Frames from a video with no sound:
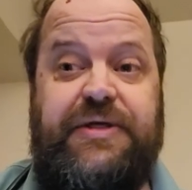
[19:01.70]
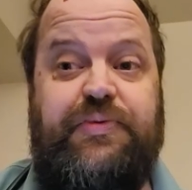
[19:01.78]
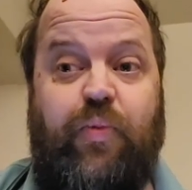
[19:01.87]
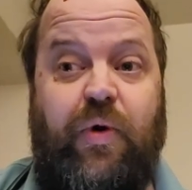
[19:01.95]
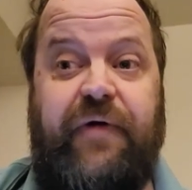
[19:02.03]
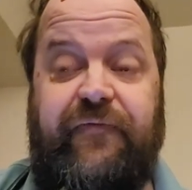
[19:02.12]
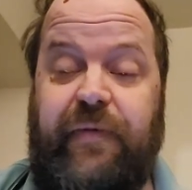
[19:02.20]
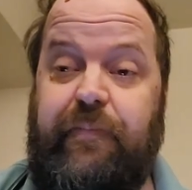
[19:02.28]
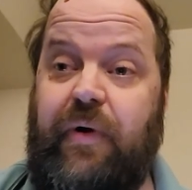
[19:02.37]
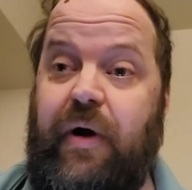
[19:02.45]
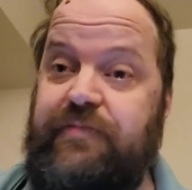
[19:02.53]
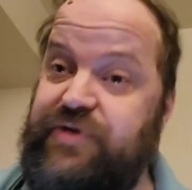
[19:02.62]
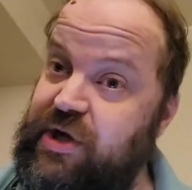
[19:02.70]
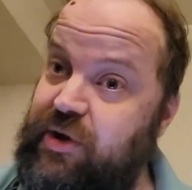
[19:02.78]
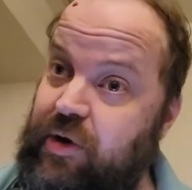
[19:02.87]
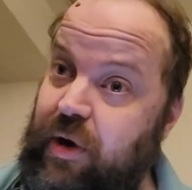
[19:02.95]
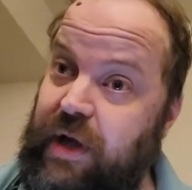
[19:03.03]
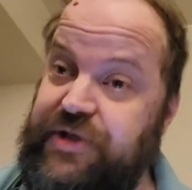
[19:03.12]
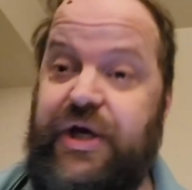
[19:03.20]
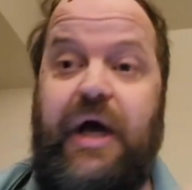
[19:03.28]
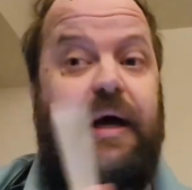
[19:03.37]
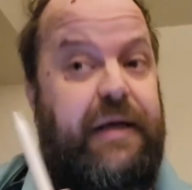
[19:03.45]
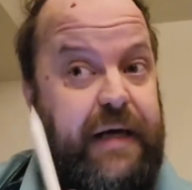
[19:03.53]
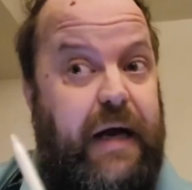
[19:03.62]
is one of the problems it can cause.
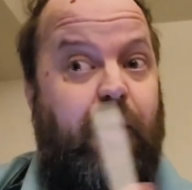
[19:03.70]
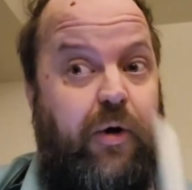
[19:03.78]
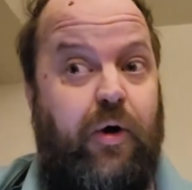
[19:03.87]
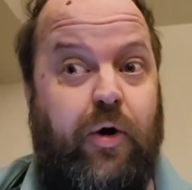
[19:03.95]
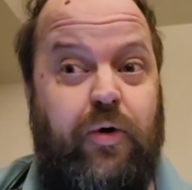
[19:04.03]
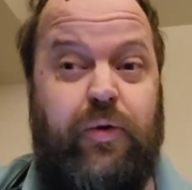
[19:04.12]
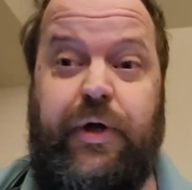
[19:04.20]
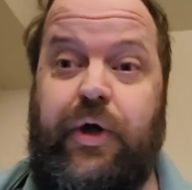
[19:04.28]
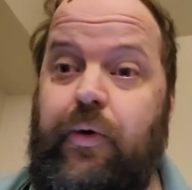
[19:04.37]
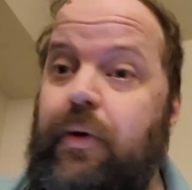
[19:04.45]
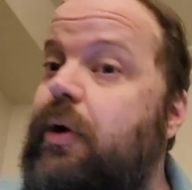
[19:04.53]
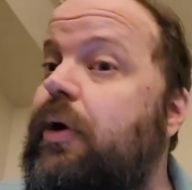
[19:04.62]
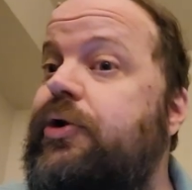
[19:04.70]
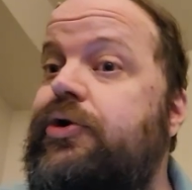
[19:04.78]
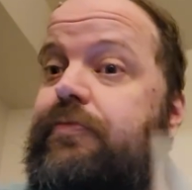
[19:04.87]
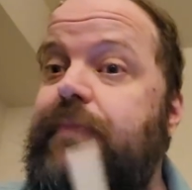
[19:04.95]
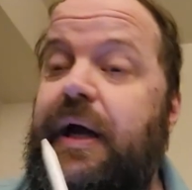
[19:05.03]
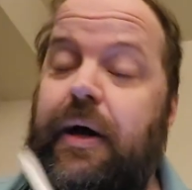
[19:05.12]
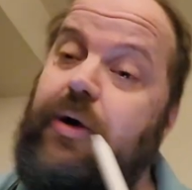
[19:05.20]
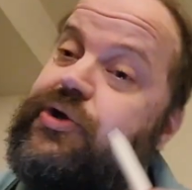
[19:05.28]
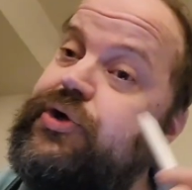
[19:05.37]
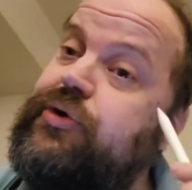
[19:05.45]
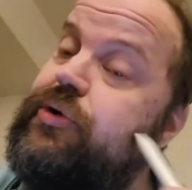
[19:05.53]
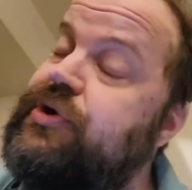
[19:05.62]
Now, earlier on, you may
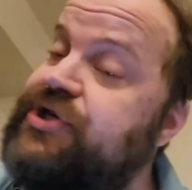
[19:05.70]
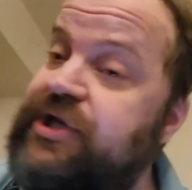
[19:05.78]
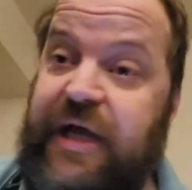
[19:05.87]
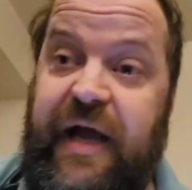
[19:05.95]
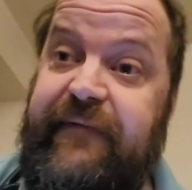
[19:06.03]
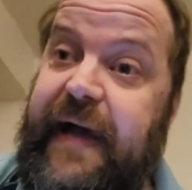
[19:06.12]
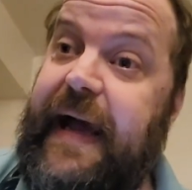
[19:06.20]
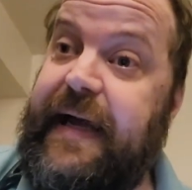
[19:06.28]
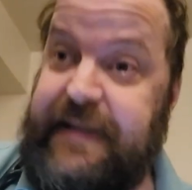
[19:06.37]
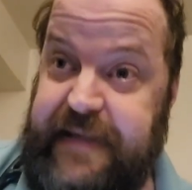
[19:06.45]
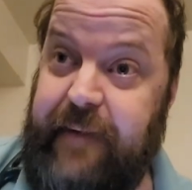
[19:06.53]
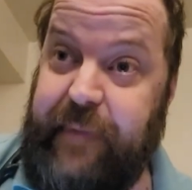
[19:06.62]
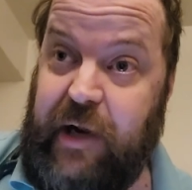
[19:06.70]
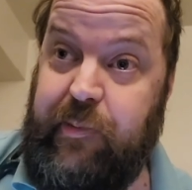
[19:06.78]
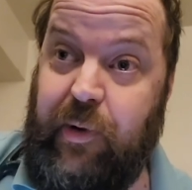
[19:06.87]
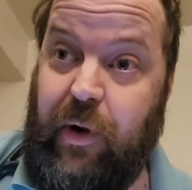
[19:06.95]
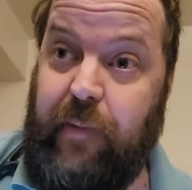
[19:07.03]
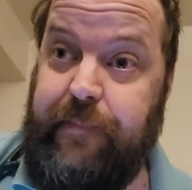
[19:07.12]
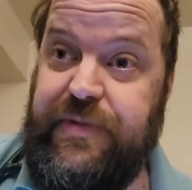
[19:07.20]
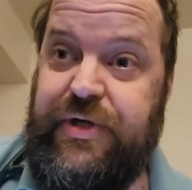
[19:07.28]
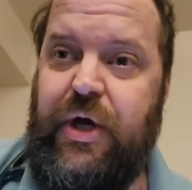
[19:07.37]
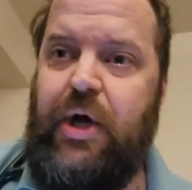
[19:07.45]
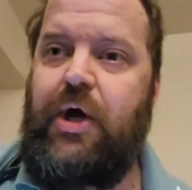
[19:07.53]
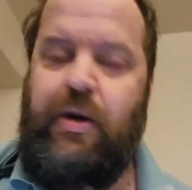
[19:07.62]
also notice that they have academic problems,
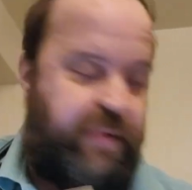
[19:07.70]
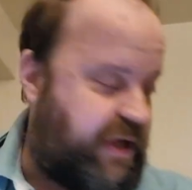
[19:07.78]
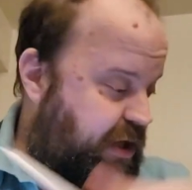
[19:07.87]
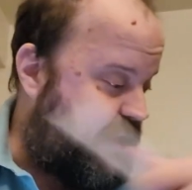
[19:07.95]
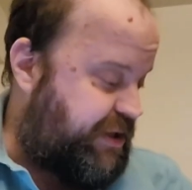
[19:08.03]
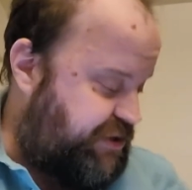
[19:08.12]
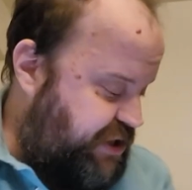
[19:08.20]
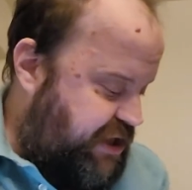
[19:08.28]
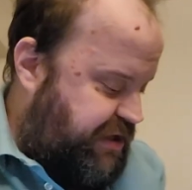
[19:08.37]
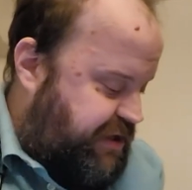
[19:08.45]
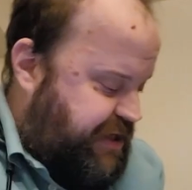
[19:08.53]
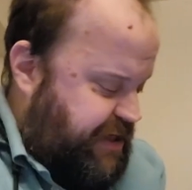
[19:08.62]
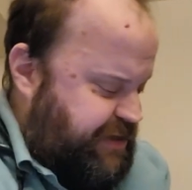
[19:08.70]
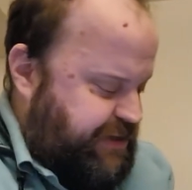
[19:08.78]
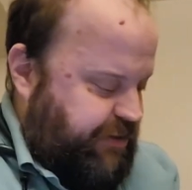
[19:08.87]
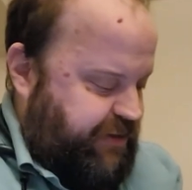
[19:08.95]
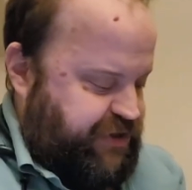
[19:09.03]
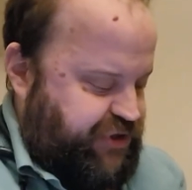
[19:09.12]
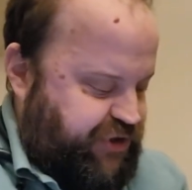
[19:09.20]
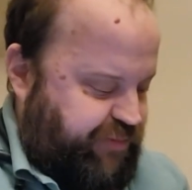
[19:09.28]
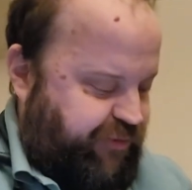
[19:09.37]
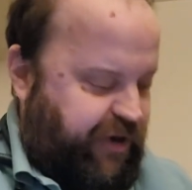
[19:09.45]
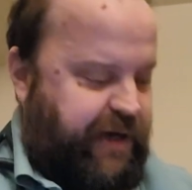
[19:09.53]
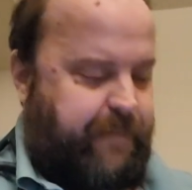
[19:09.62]
because these areas of the
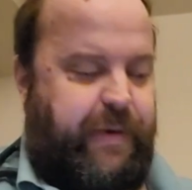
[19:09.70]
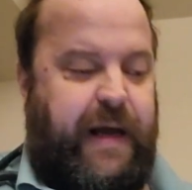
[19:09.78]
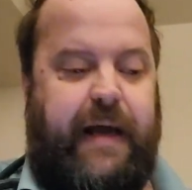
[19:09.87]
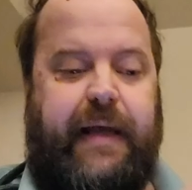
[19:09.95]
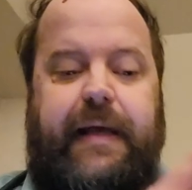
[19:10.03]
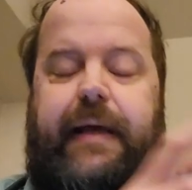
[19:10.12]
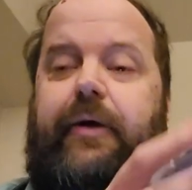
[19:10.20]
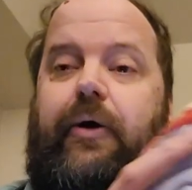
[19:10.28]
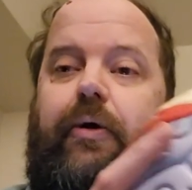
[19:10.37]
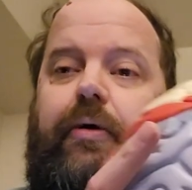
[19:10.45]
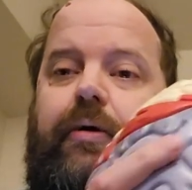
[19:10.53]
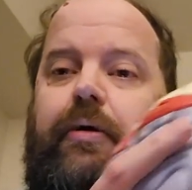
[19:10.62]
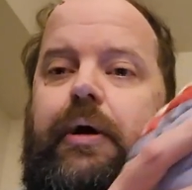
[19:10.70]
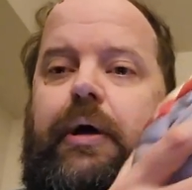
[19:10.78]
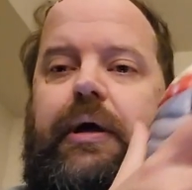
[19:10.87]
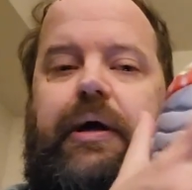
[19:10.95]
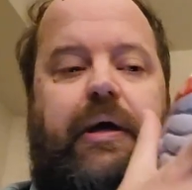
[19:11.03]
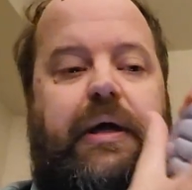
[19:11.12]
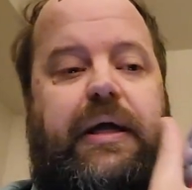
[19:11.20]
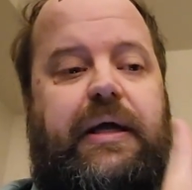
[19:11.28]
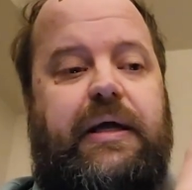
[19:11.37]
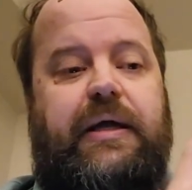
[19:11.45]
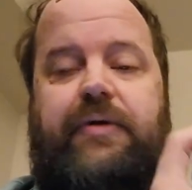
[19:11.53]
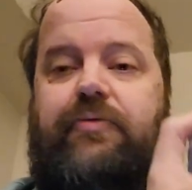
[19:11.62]
brain back here
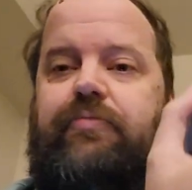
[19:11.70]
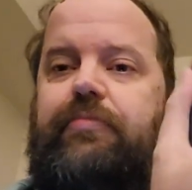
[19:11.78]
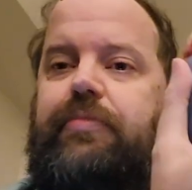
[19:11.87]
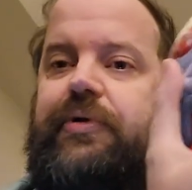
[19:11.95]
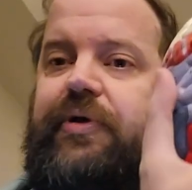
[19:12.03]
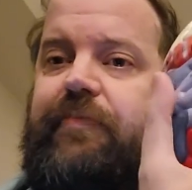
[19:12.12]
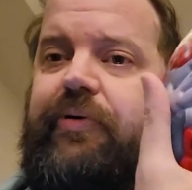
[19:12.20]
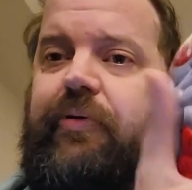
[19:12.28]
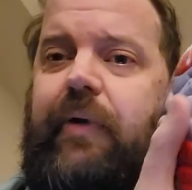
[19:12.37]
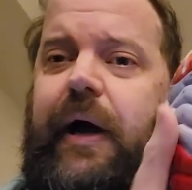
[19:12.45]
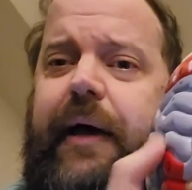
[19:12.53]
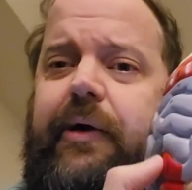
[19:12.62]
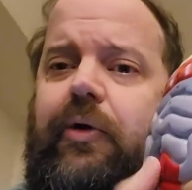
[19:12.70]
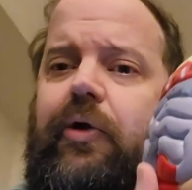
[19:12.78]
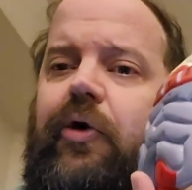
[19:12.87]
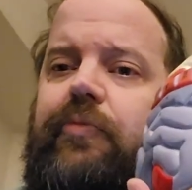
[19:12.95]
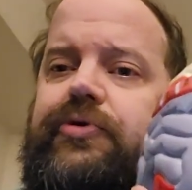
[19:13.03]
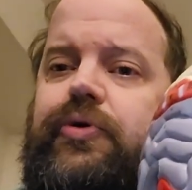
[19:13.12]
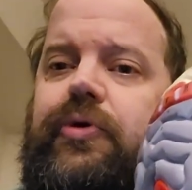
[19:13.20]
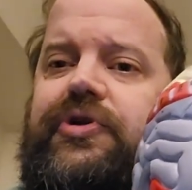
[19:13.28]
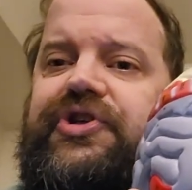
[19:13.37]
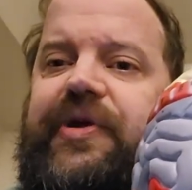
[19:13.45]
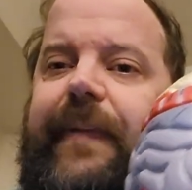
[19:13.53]
in the parietal lobe towards the